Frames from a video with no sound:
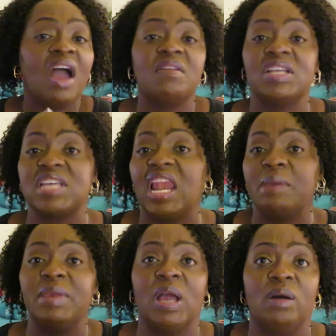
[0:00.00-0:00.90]
all right y'all
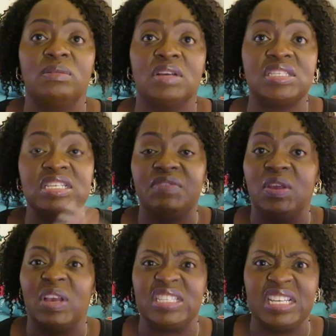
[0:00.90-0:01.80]
let me go because this
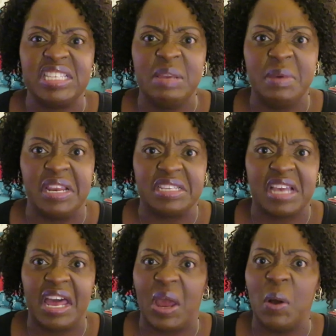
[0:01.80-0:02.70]
video is 16 minutes
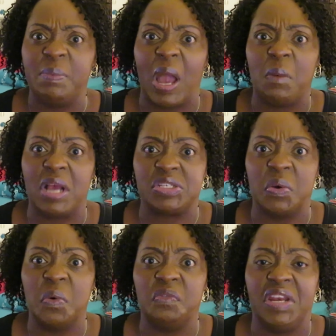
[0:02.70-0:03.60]
god i hope y'all watch the
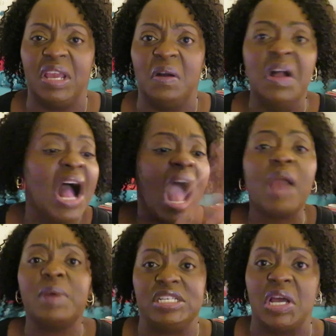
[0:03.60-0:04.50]
whole video
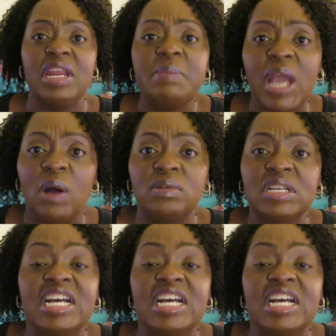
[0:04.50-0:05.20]
all right y'all let me go